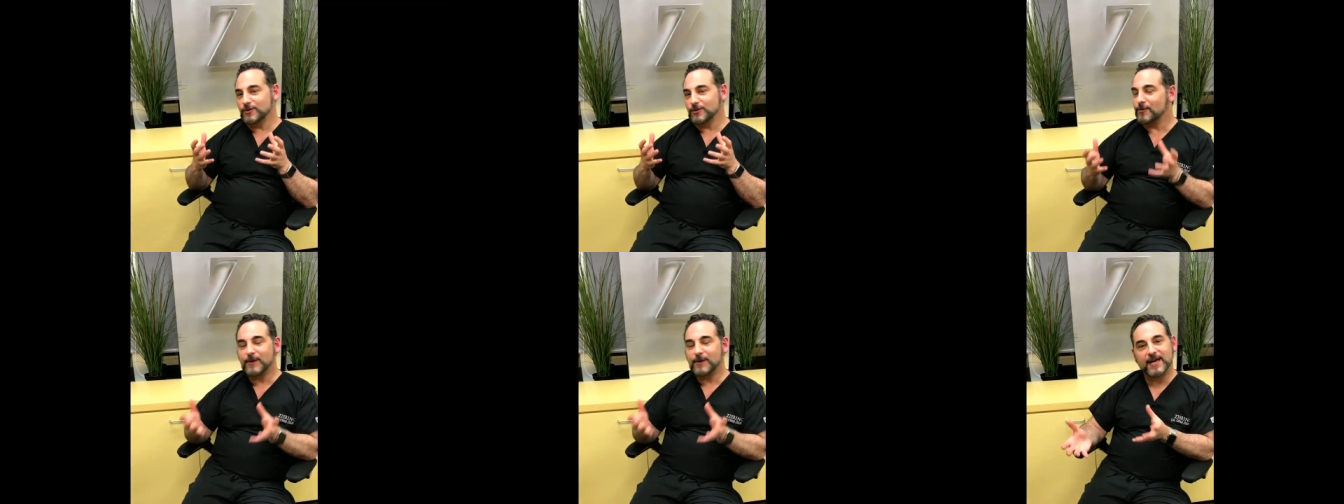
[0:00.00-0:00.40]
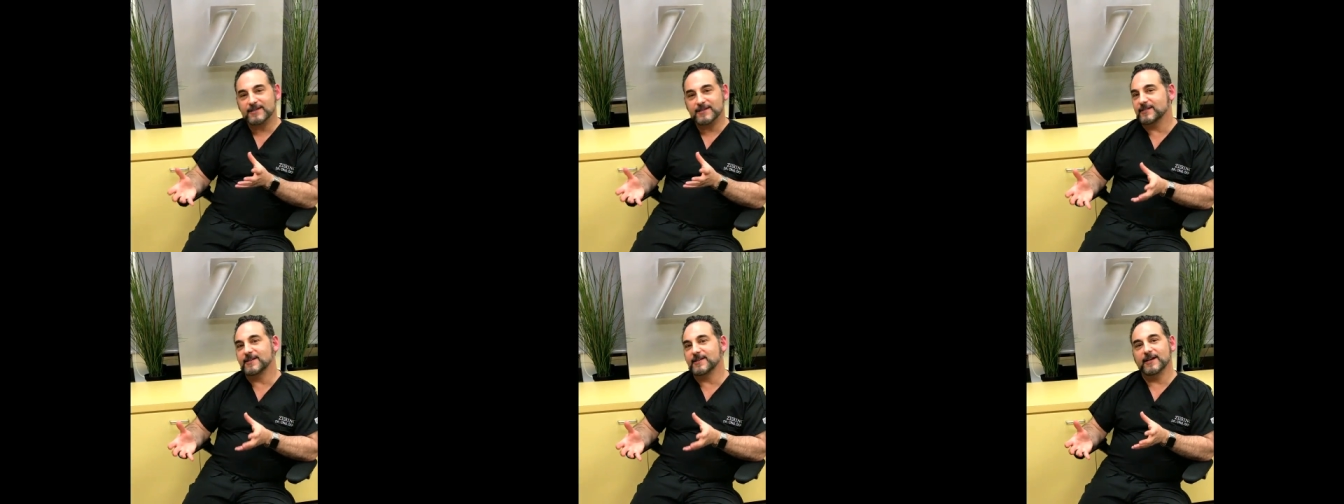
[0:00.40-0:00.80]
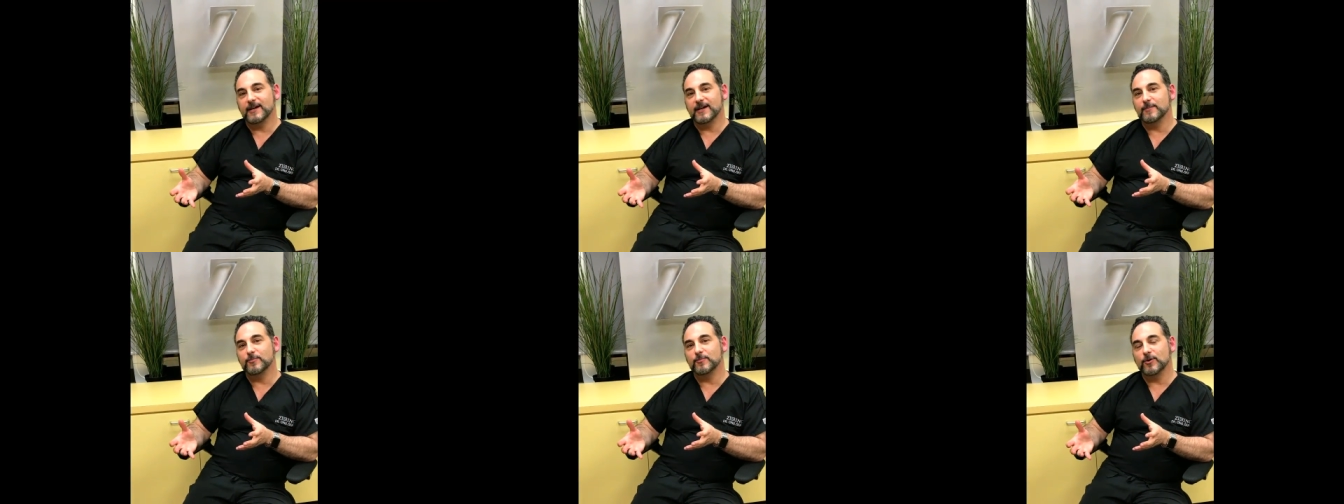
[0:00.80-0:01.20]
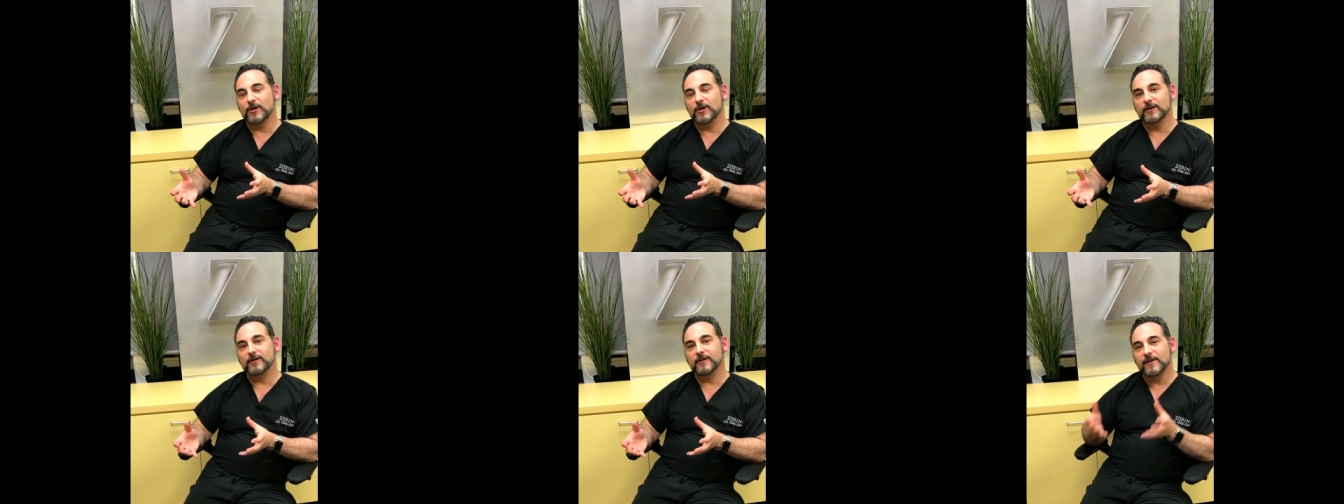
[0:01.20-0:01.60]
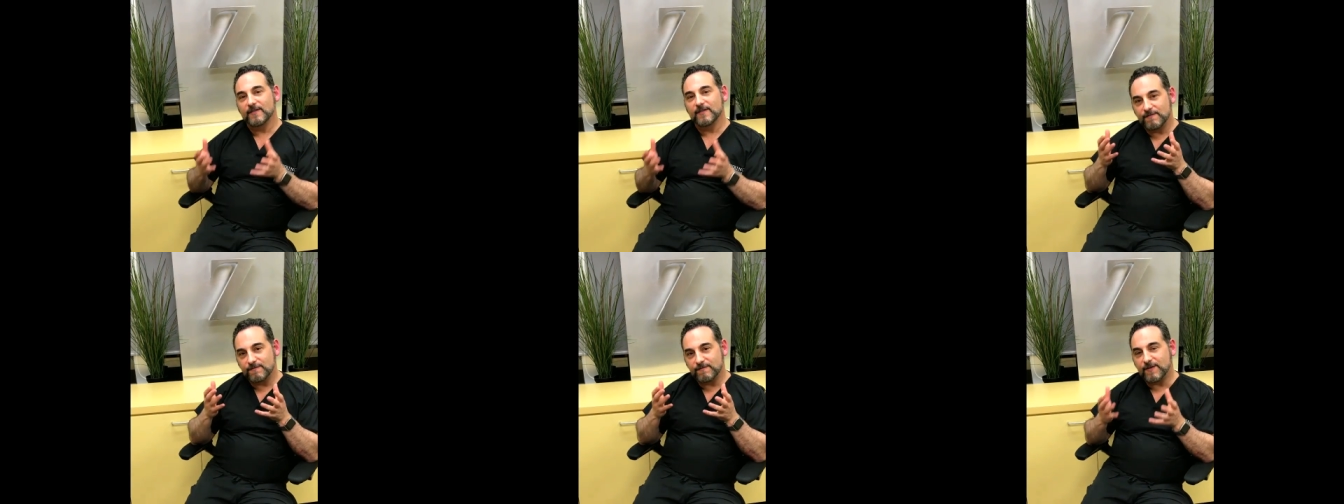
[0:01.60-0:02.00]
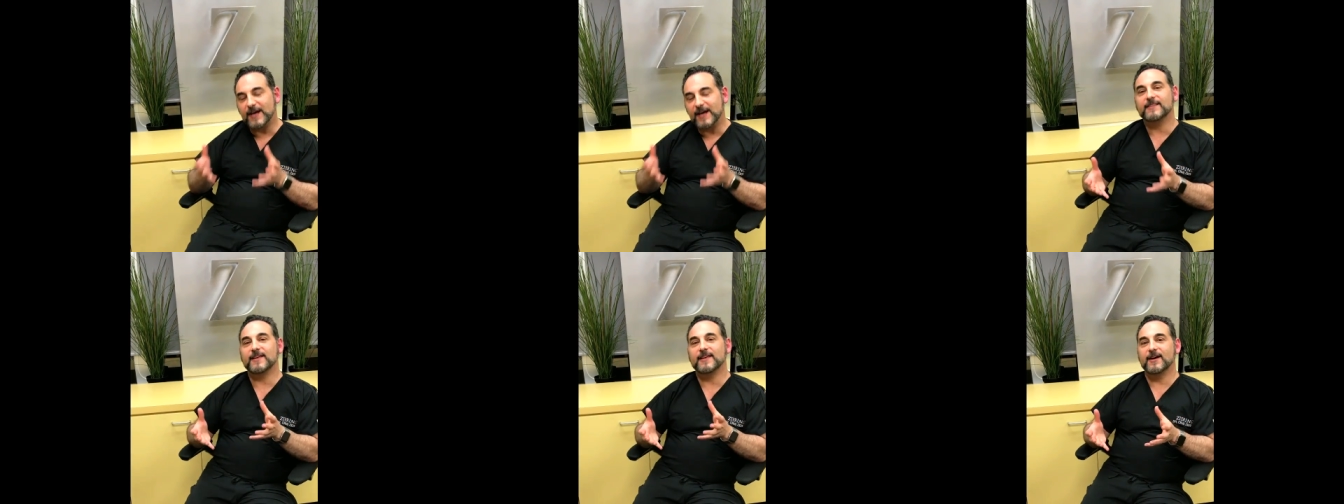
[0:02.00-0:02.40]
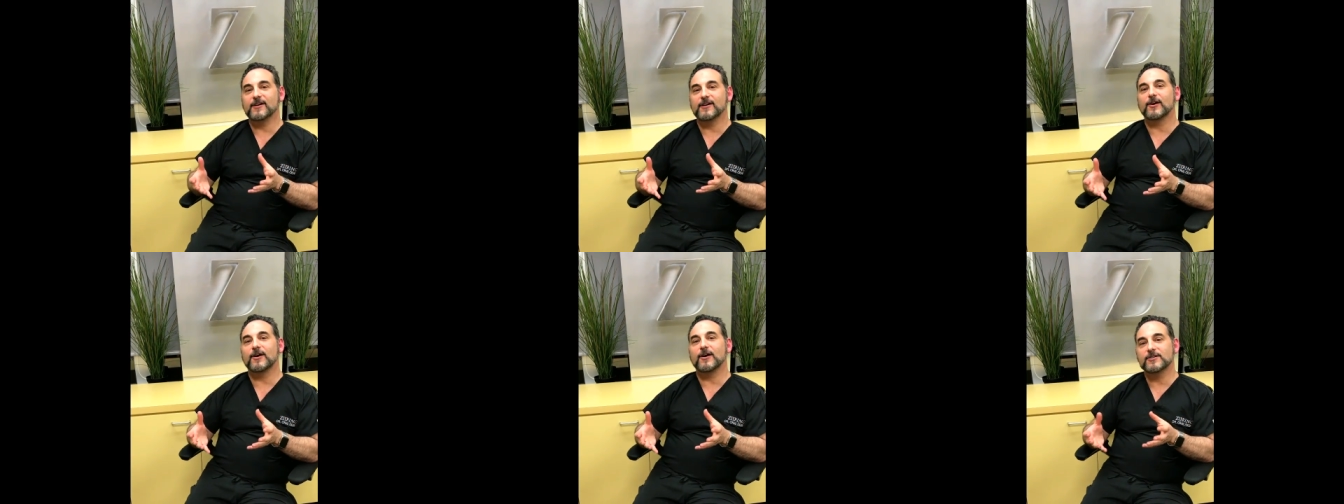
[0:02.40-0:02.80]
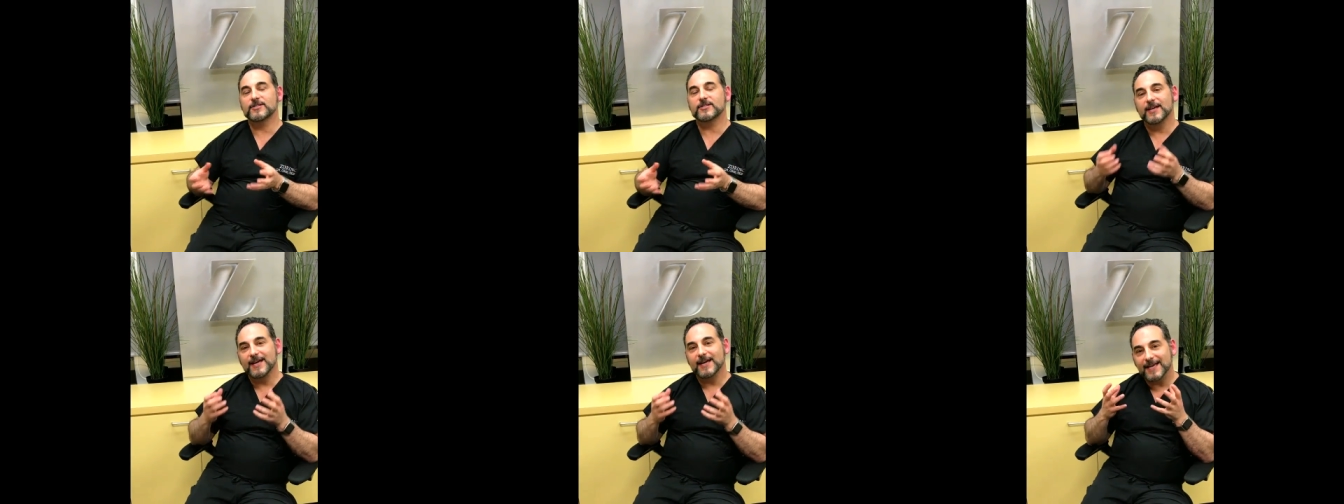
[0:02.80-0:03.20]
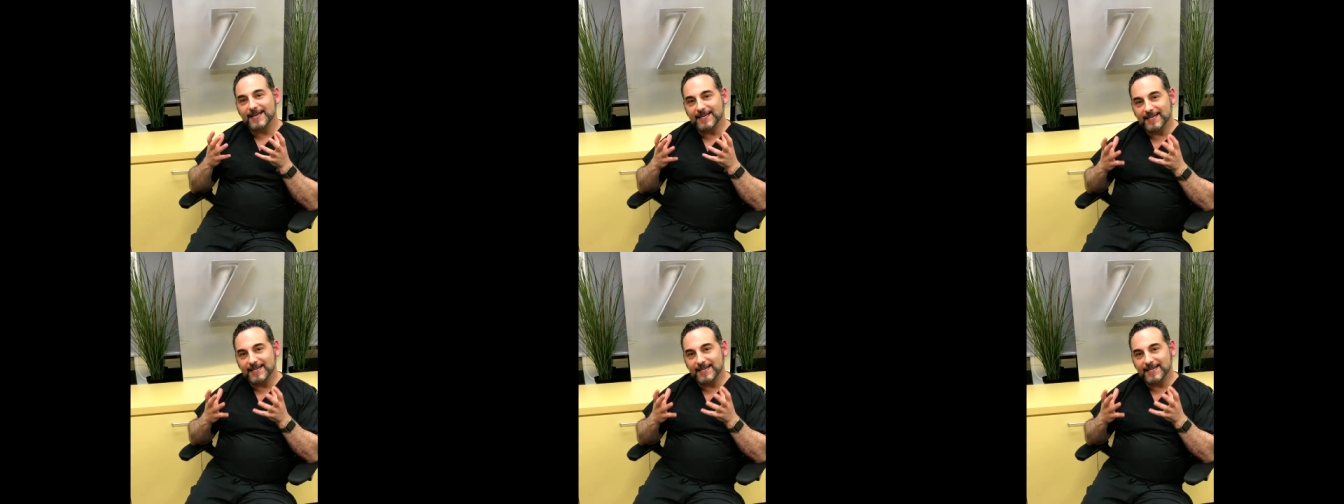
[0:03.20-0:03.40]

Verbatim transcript: So don't hesitate anymore. Fight the hair loss,